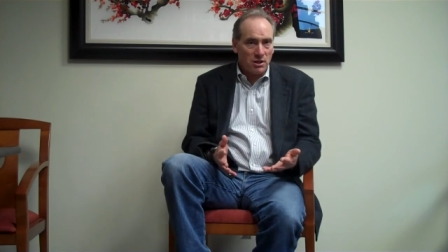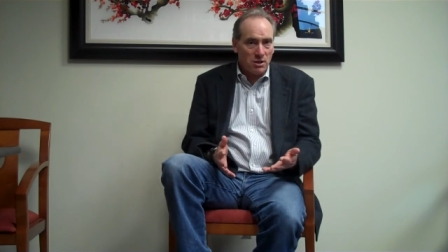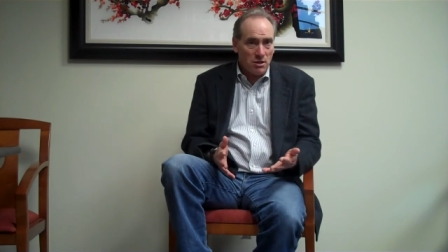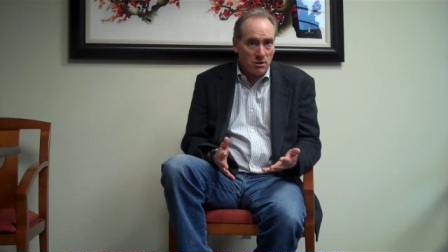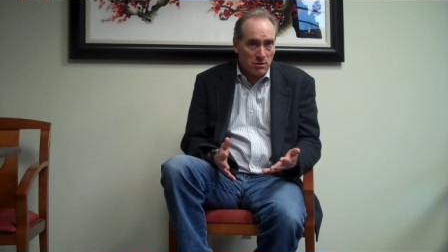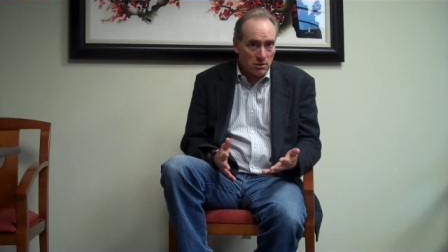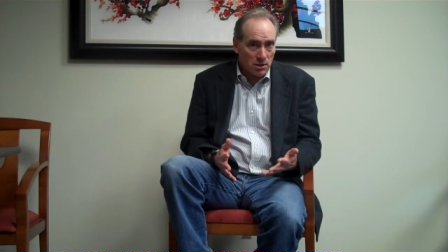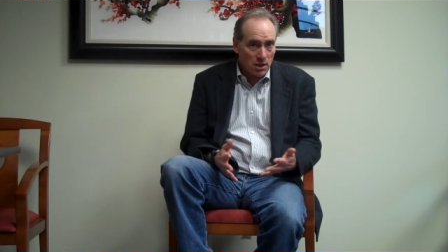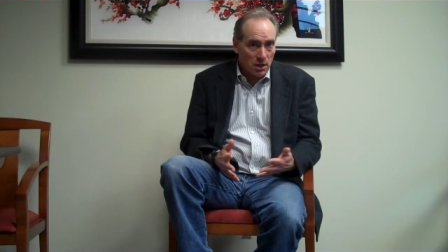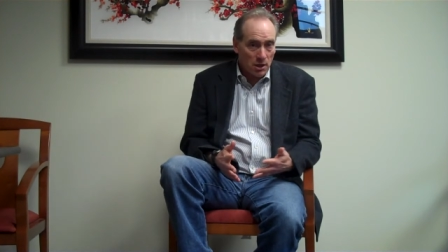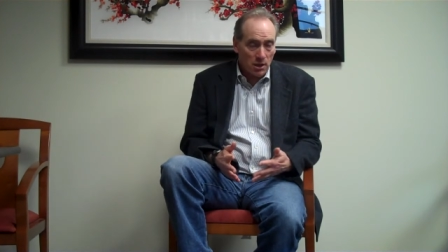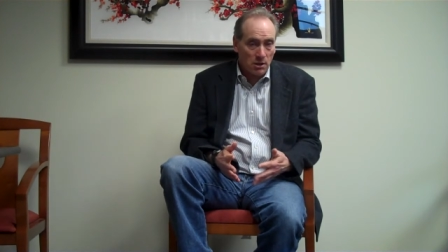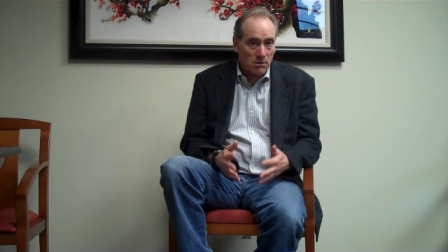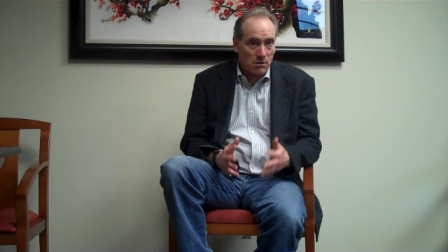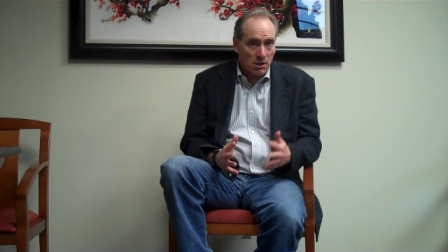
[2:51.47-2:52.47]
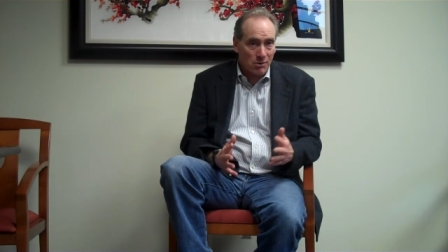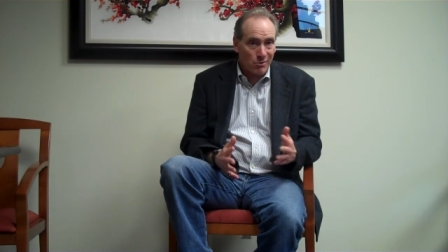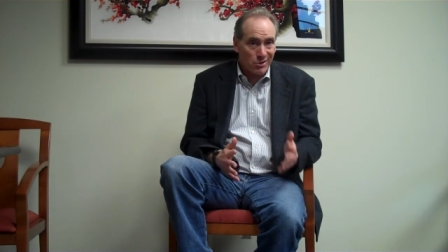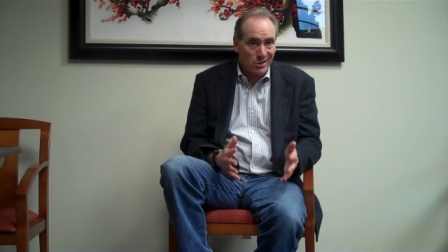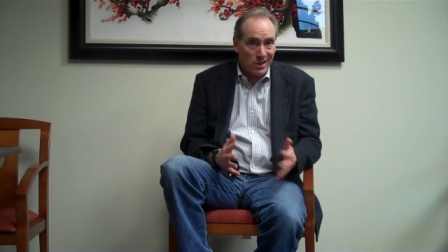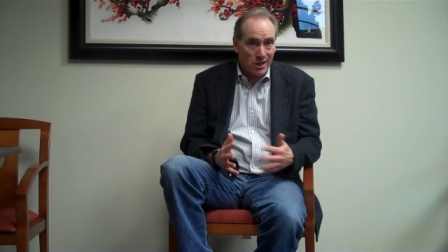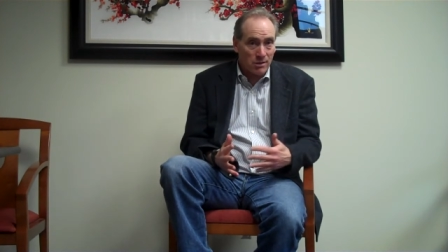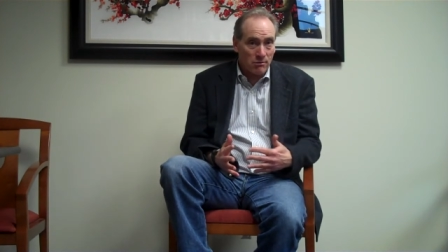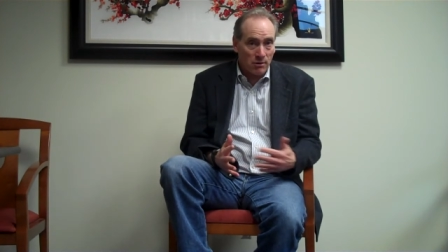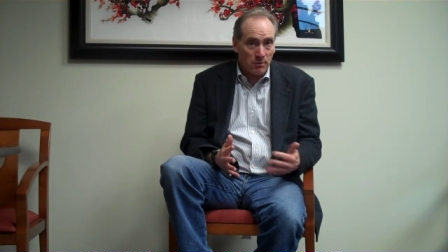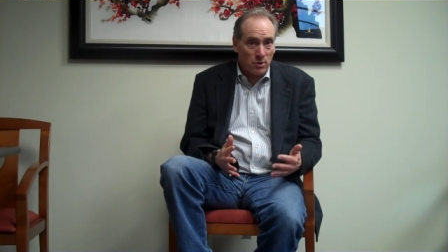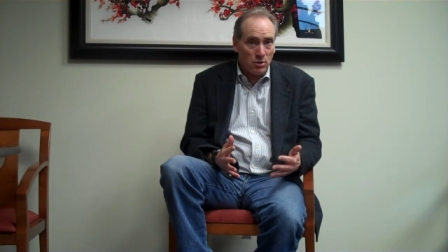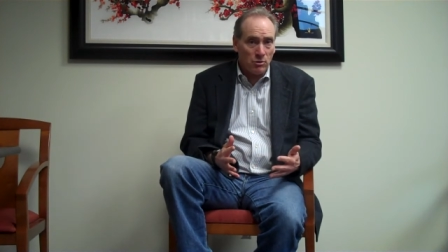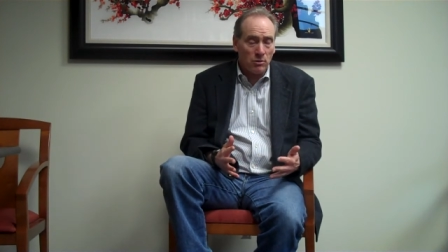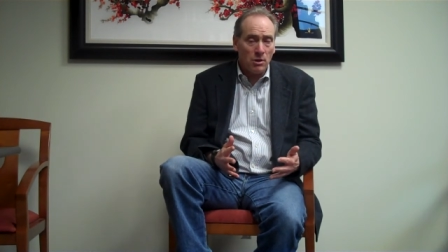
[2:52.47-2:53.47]
years, either they were dead or
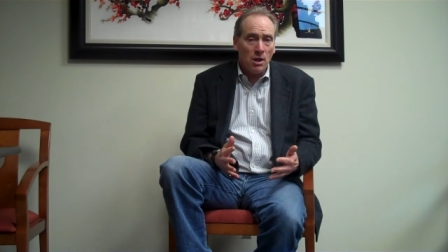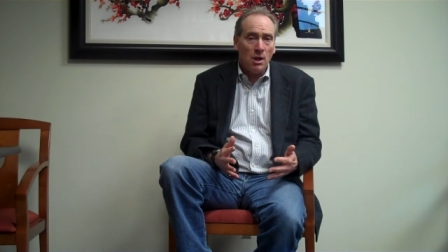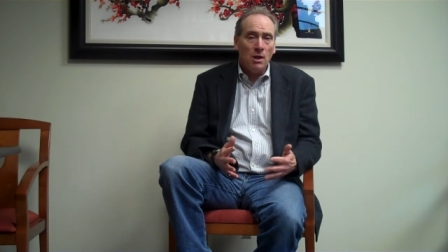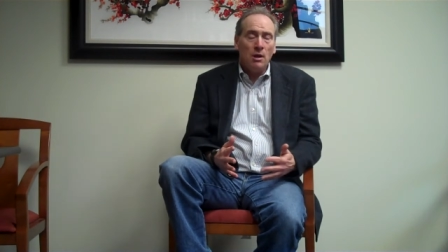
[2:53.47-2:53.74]
immune,